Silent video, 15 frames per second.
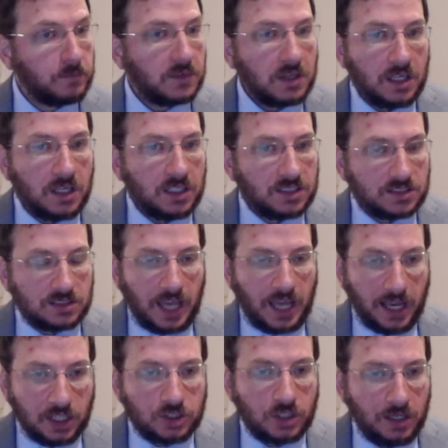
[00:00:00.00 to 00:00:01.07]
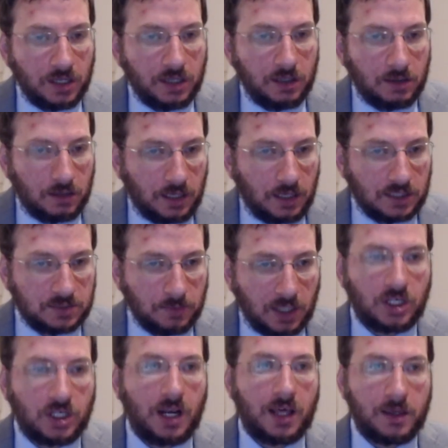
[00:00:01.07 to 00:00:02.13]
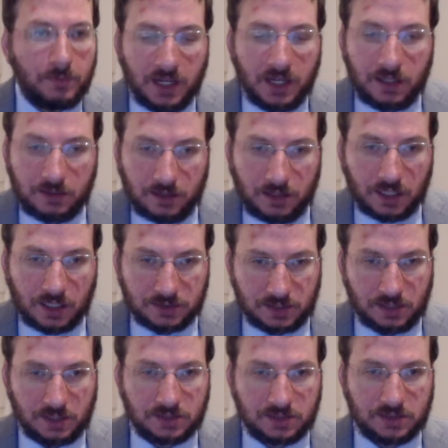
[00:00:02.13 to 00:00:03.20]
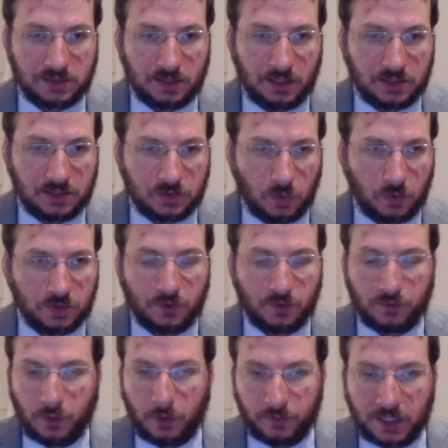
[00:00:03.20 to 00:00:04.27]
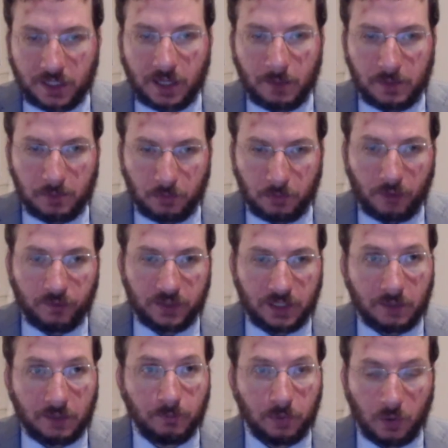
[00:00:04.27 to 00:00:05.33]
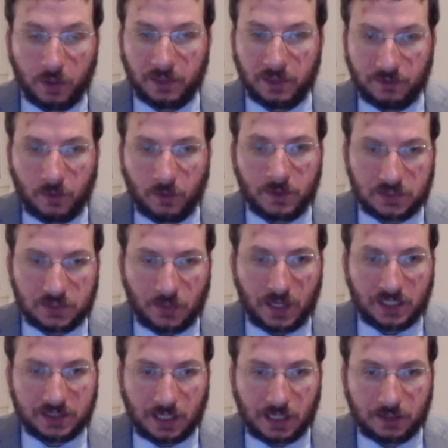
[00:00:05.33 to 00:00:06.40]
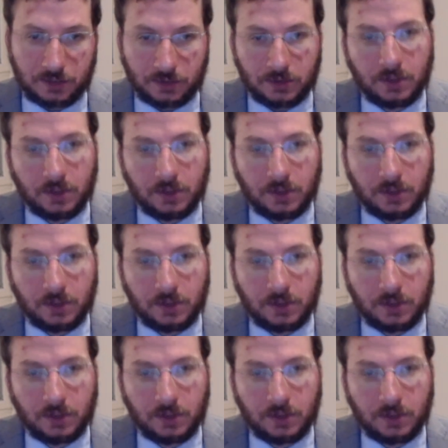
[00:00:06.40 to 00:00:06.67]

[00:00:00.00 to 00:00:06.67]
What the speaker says: It's actually as much a liability as it is a source of income and profit and employment for the Israeli sector.